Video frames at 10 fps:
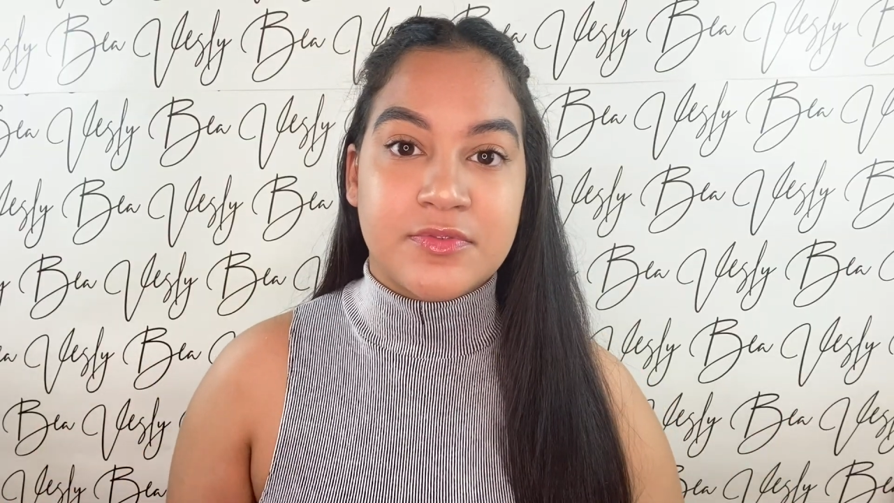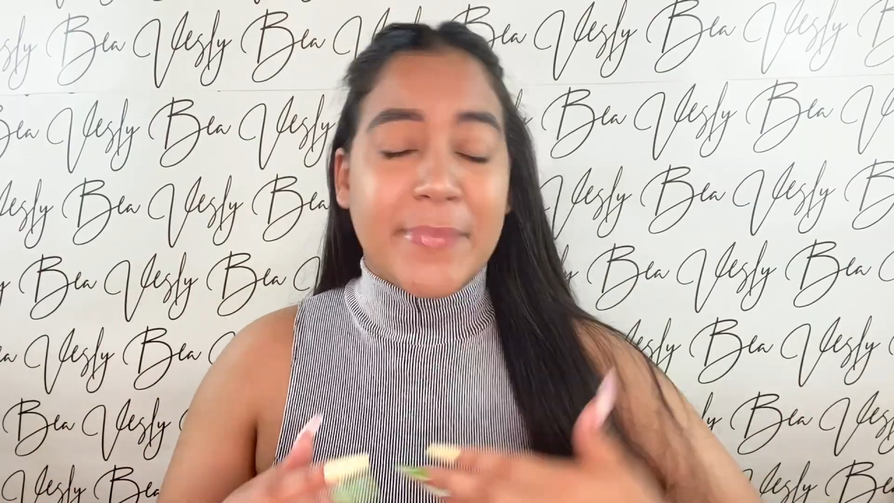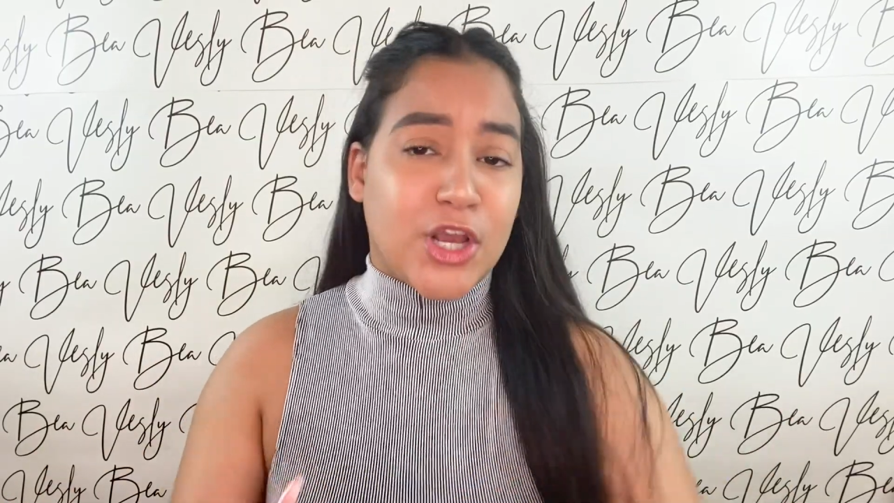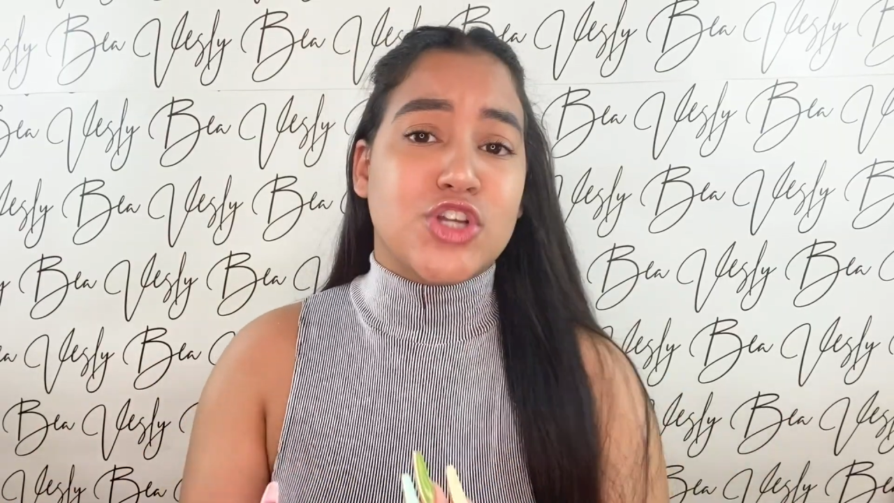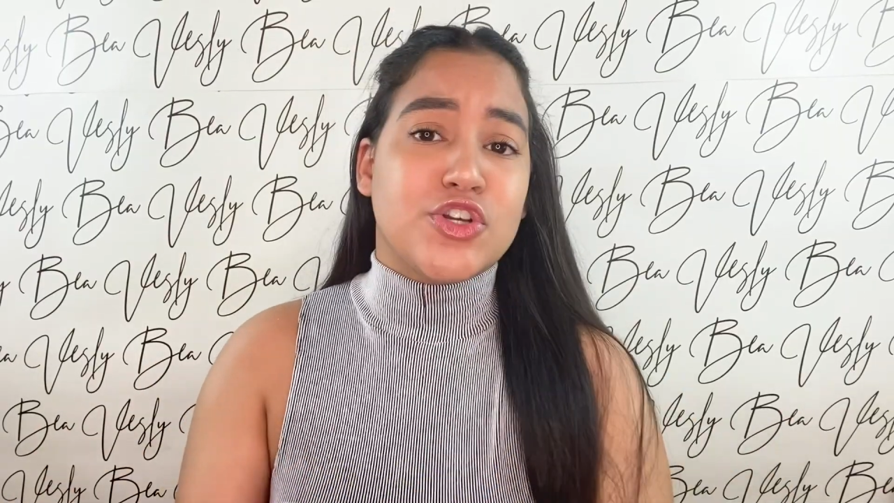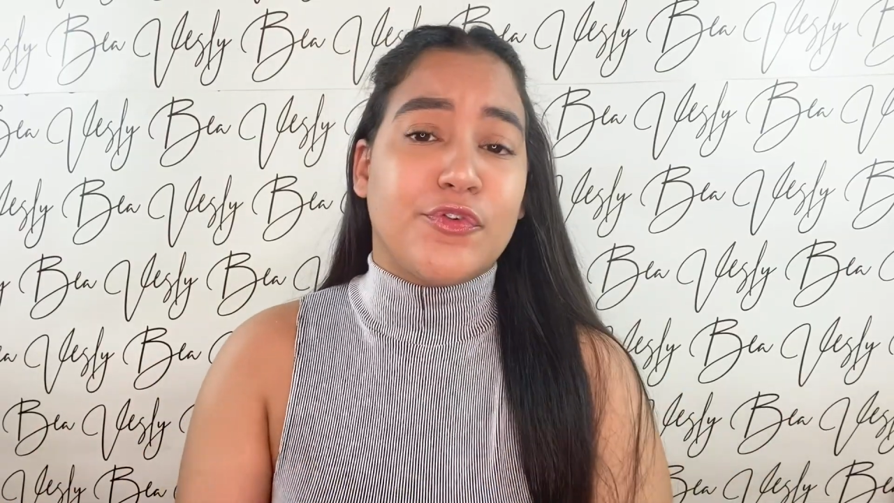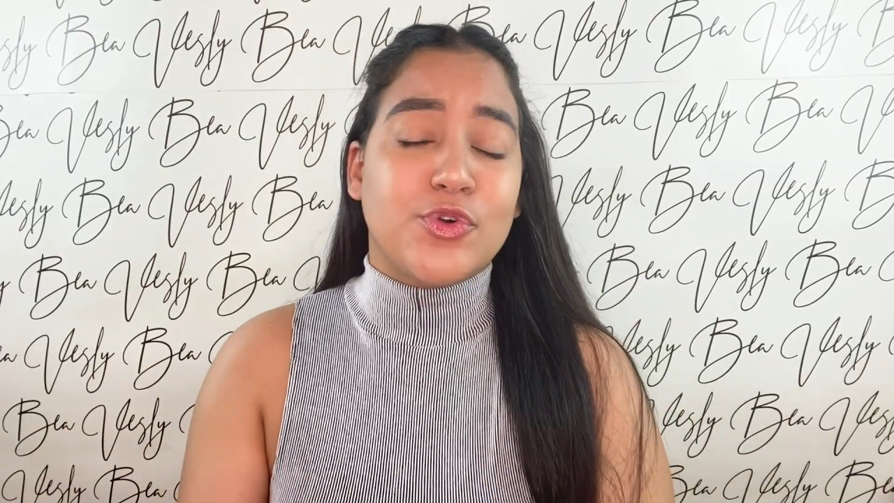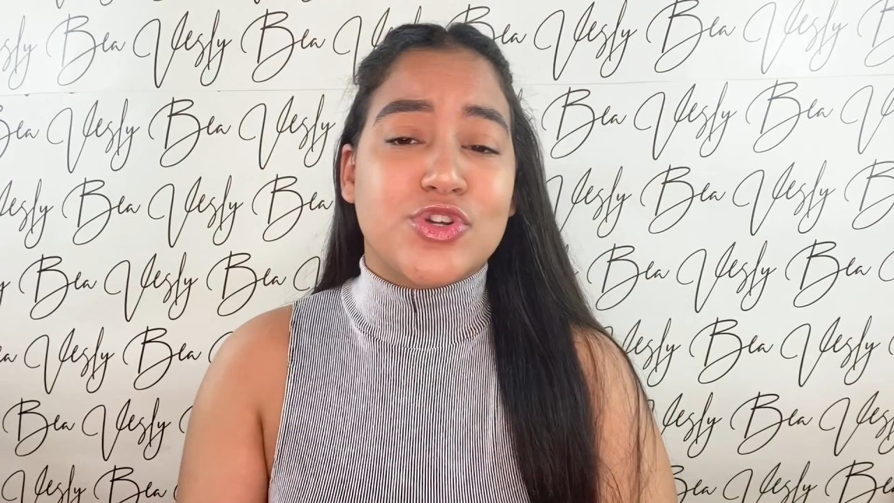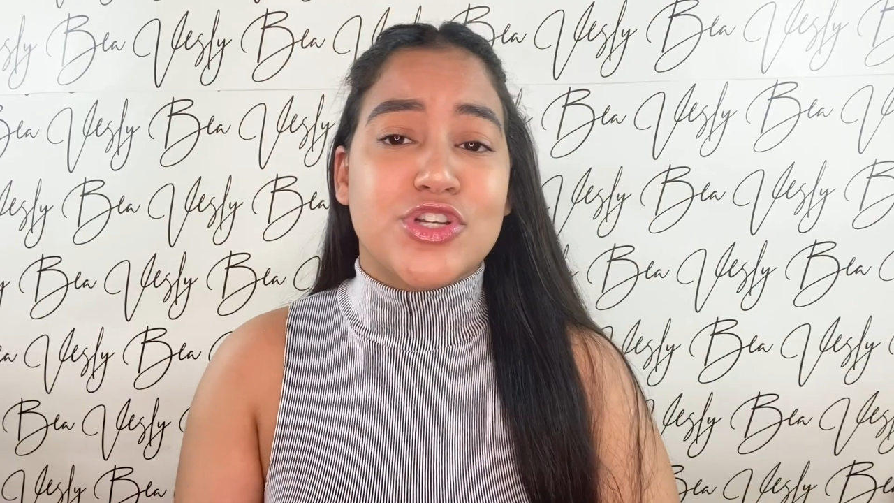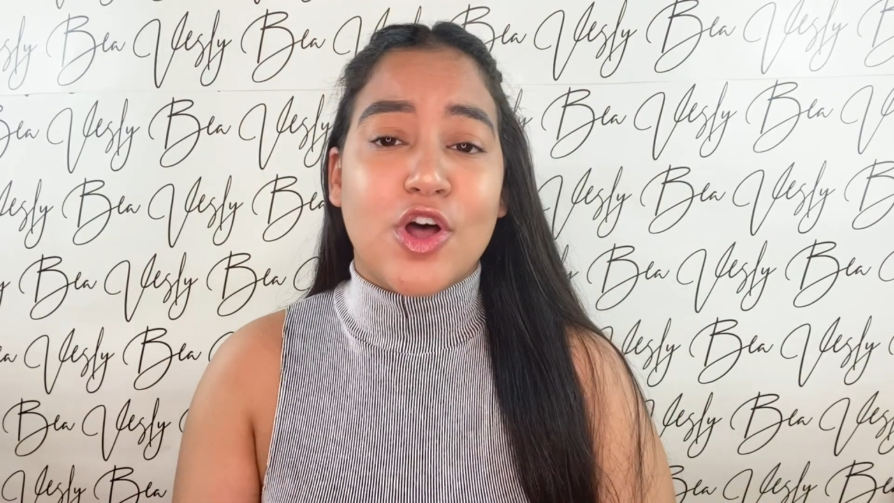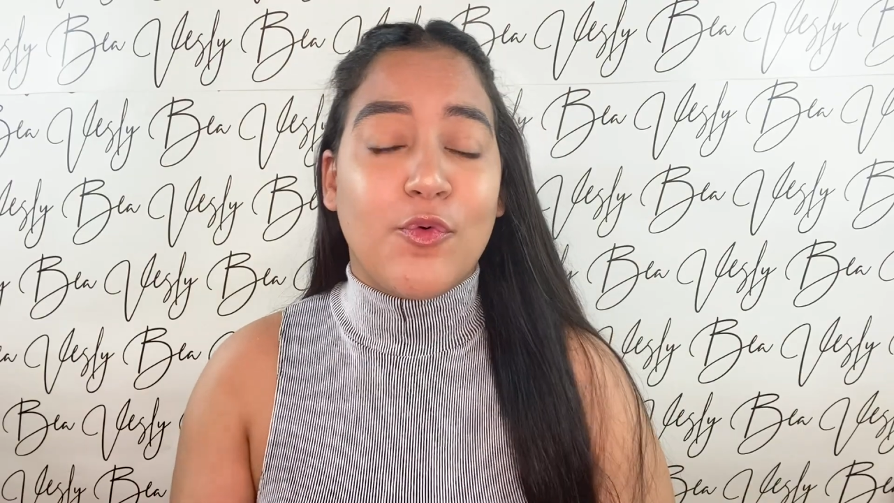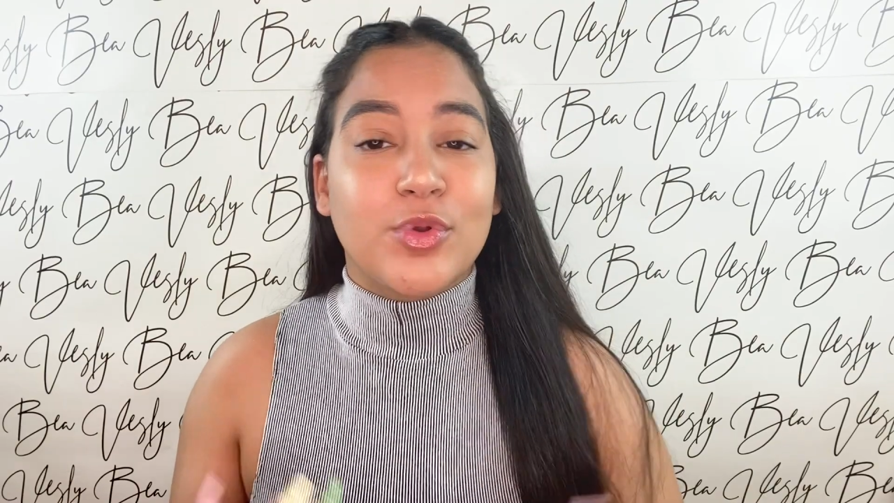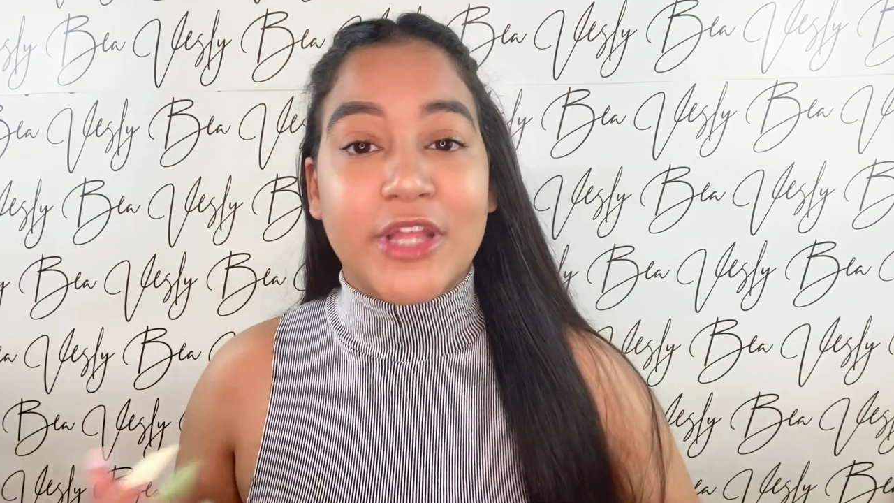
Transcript: Because your future self will